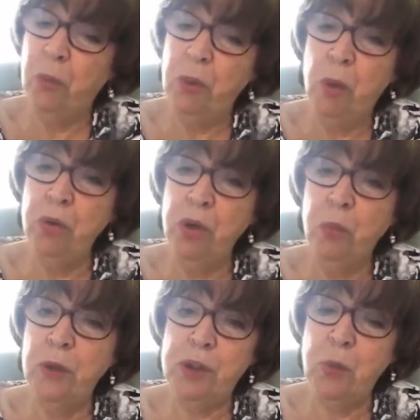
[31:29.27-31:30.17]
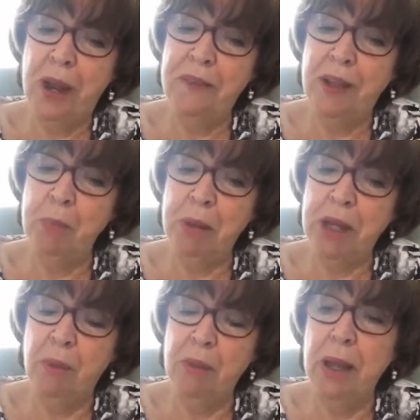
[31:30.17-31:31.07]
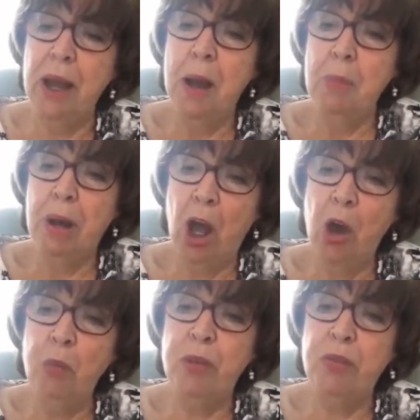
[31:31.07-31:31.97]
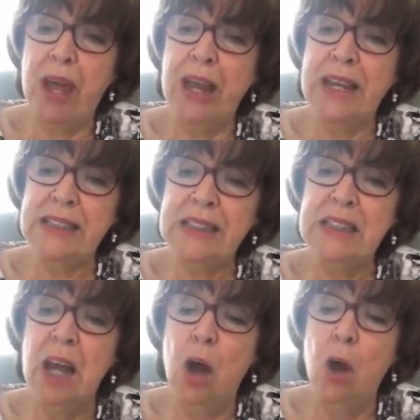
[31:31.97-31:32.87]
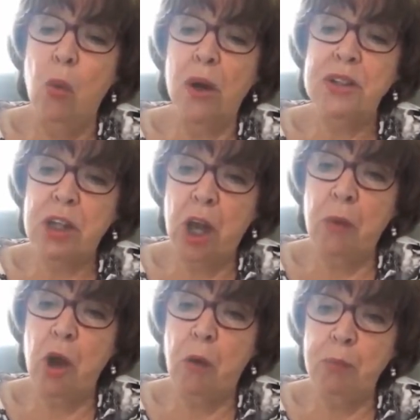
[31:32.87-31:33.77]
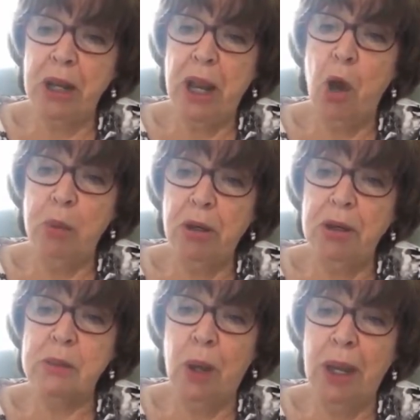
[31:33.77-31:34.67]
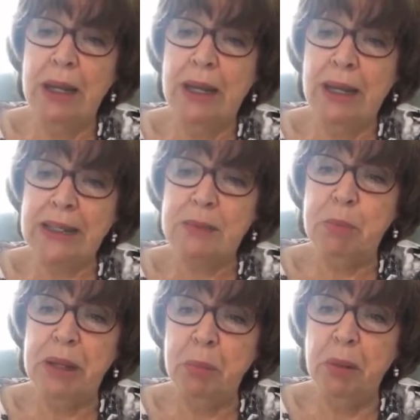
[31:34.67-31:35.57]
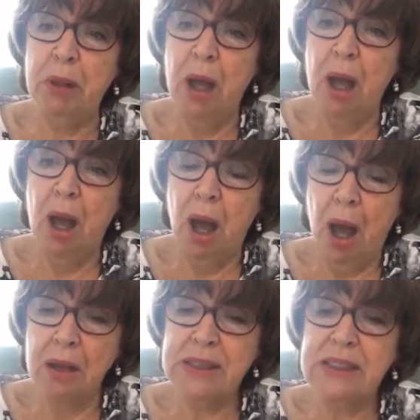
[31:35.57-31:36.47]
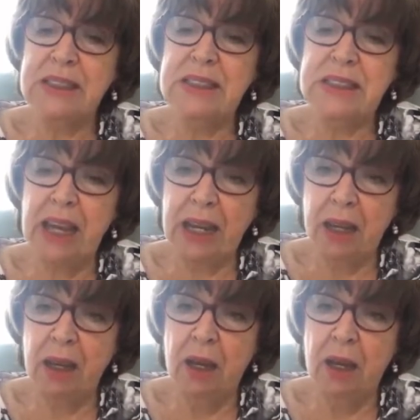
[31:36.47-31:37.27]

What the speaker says: We won't know which way they'll be going, but I hope that they listen what's going on below, because the working class people are sick